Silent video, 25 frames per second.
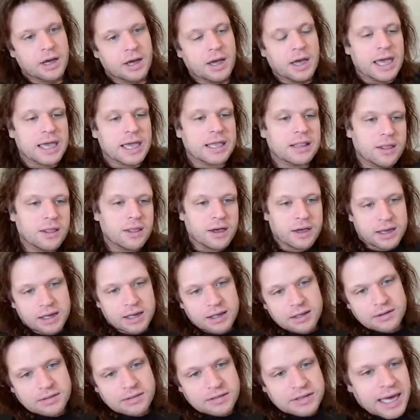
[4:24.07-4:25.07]
And
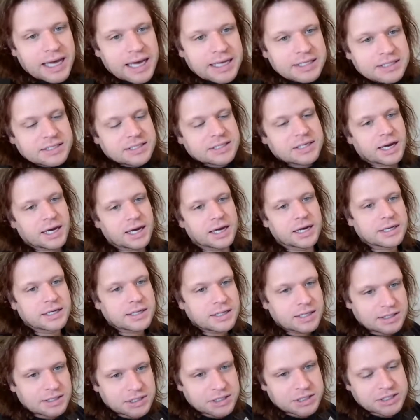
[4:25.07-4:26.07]
look, that's
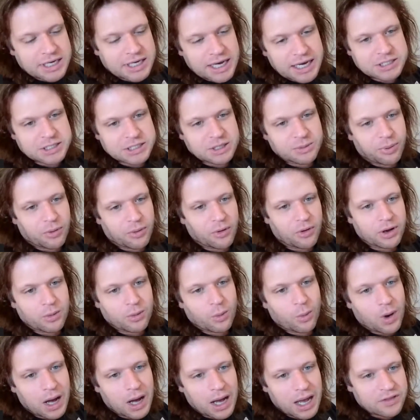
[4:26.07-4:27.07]
just case in
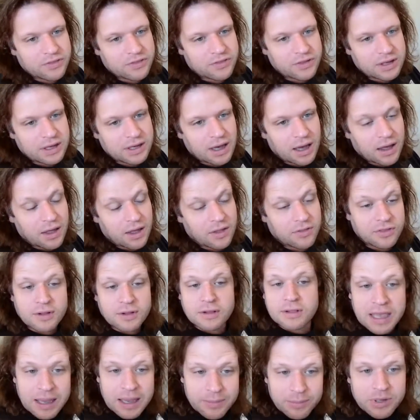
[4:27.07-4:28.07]
point why the
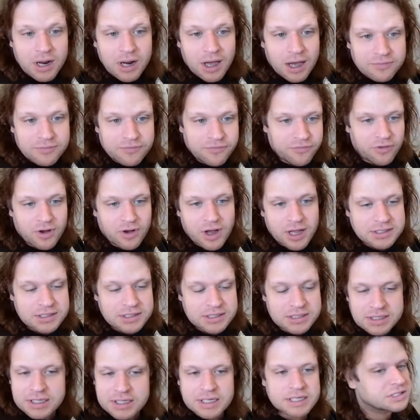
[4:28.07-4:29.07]
Lebanon
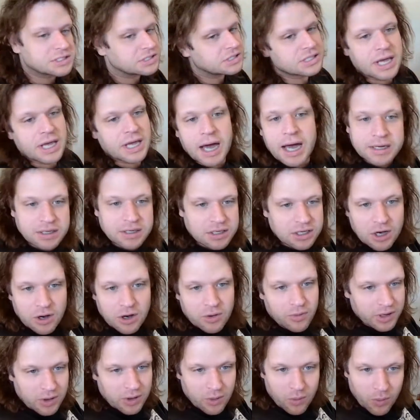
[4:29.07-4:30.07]
front is not
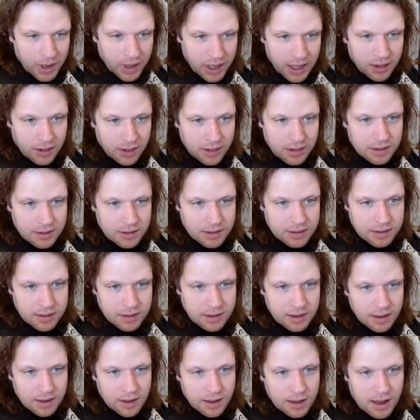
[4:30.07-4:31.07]
going well.
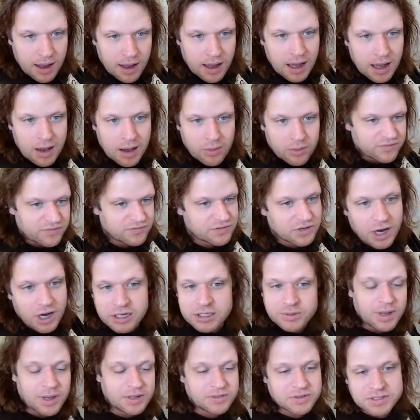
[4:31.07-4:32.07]
We've
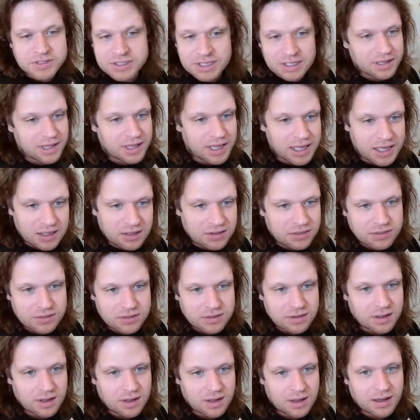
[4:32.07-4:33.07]
talked about this at length.
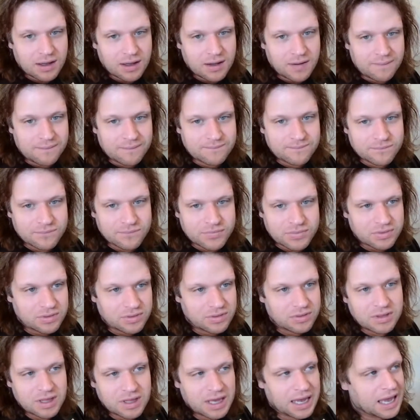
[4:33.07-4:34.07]

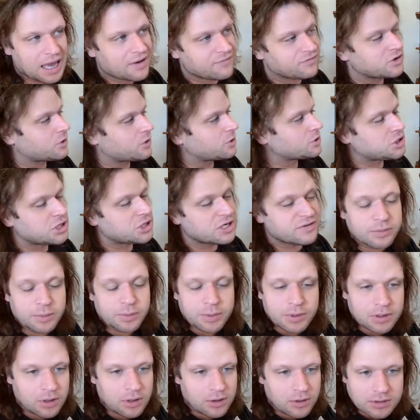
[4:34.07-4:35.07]
They have no
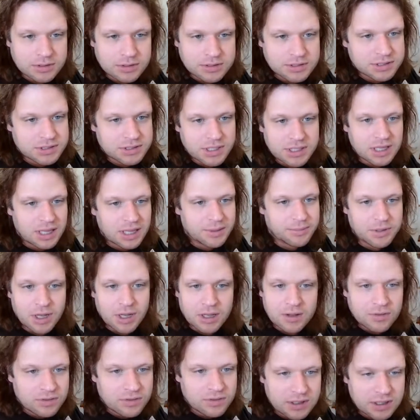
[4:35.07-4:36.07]
achievable goals in
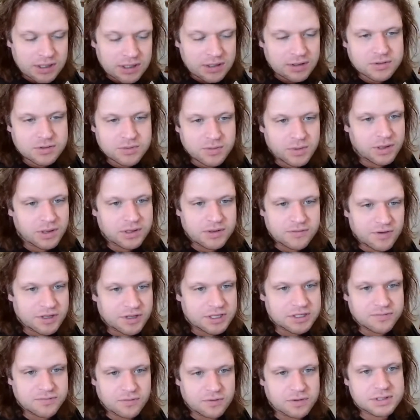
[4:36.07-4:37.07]
Lebanon, the Israeli
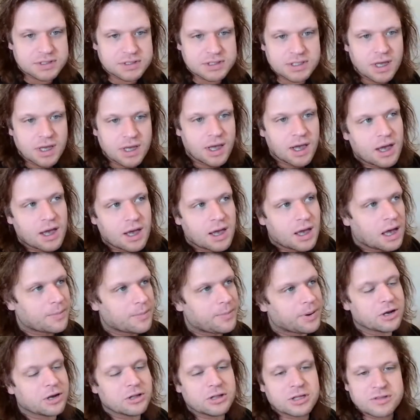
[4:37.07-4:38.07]
Defense Force.
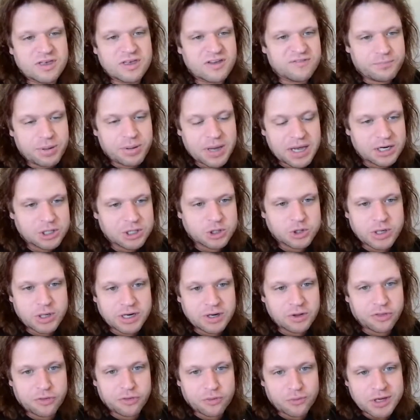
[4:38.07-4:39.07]
Apparently, they've
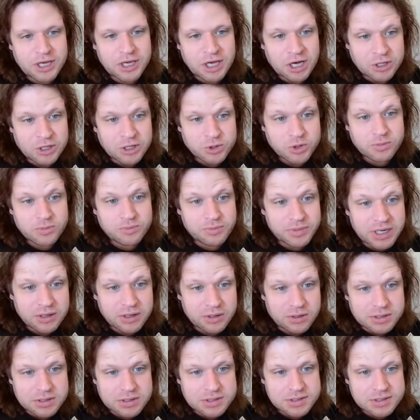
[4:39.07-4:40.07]
penetrated 300
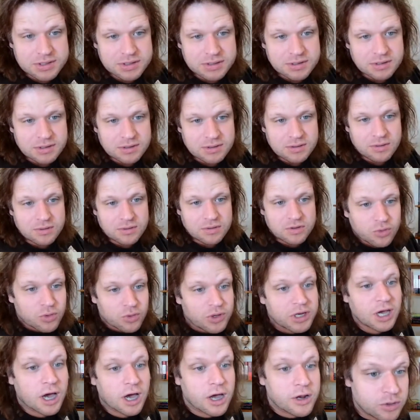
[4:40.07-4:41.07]
meters,
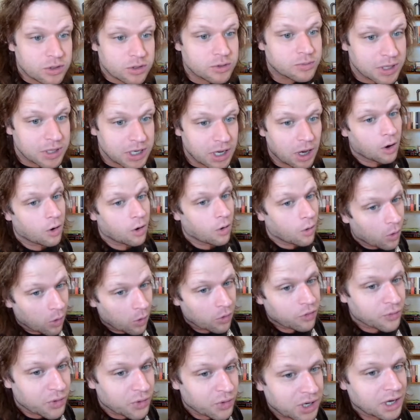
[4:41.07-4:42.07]
a
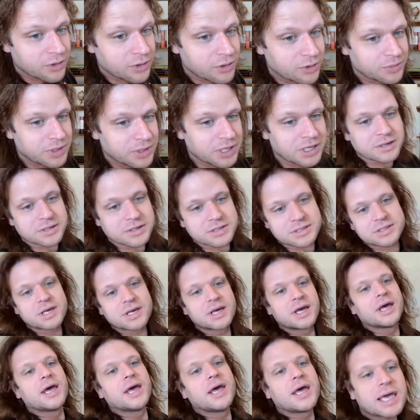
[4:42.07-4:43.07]
whole 300 meters
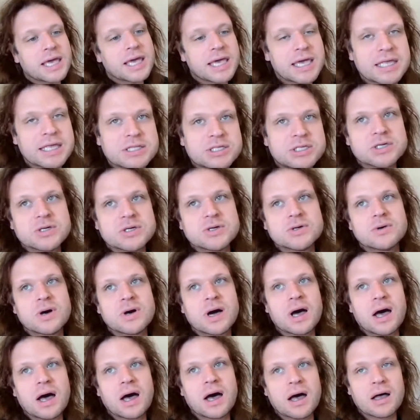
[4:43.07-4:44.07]
into
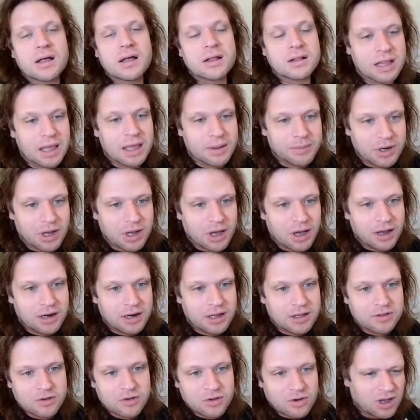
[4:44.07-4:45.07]
Lebanon,
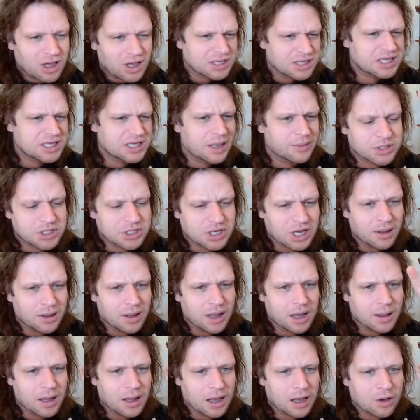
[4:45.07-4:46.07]
and they're establishing
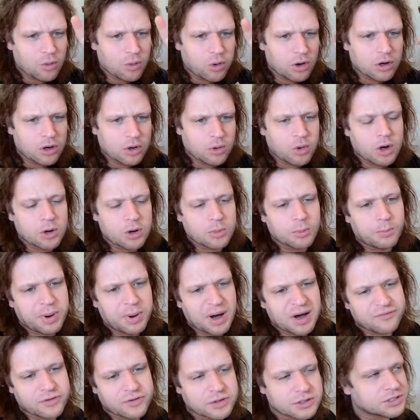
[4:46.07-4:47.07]
a quote-unquote
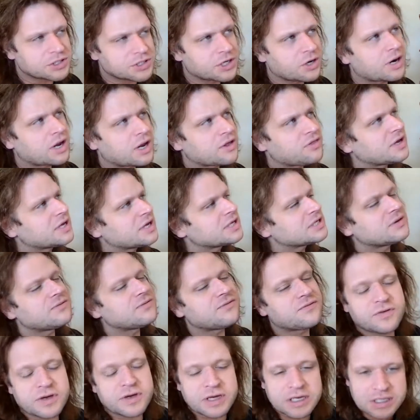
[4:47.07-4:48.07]
buffer zone. I think it's
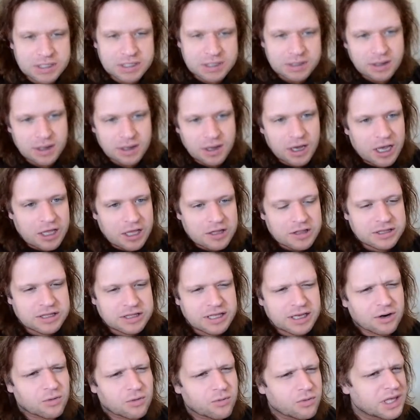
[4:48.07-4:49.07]
convenient that
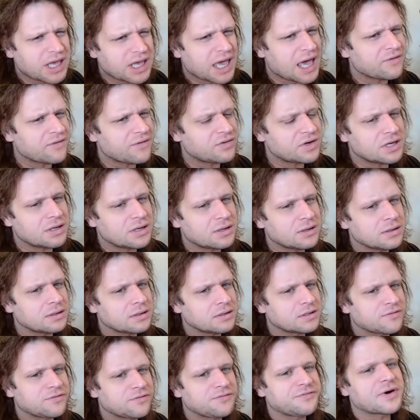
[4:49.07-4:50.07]
they don't really have any
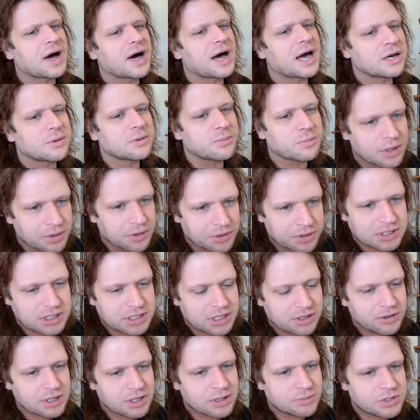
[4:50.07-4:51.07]
defined
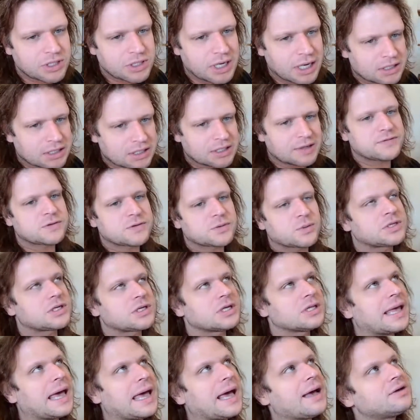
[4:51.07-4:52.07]
military objectives, which
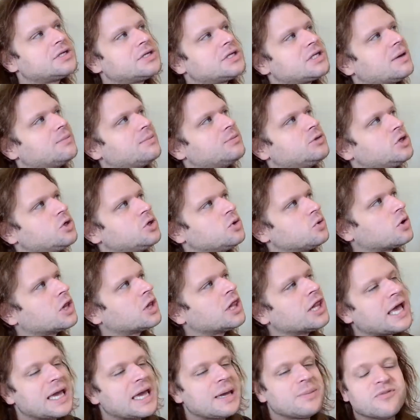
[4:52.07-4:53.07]
allows them to
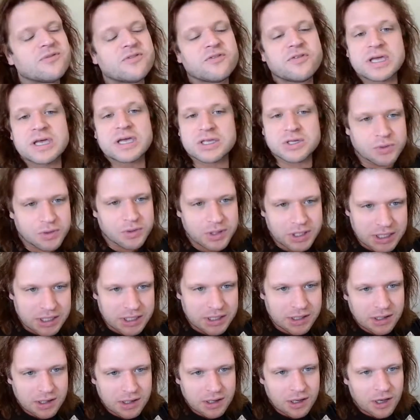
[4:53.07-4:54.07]
claim
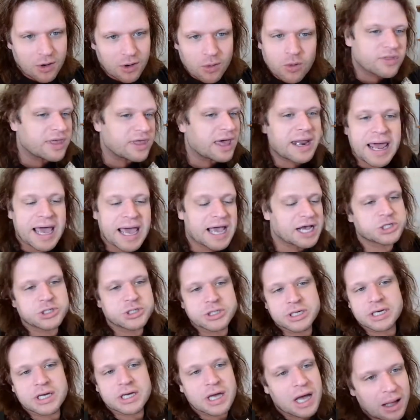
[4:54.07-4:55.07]
victory without
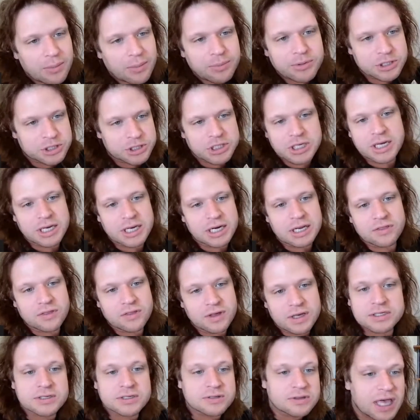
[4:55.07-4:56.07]
actually accomplishing
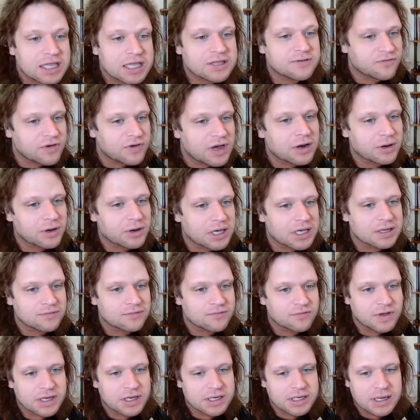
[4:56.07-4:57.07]
anything. So that's very
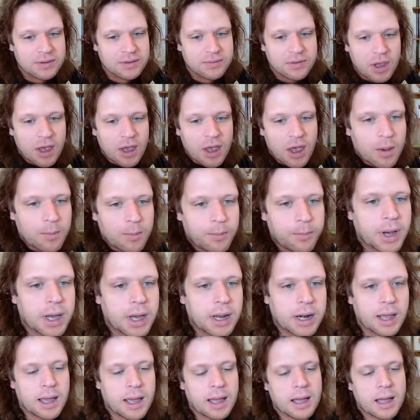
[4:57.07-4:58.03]
convenient. But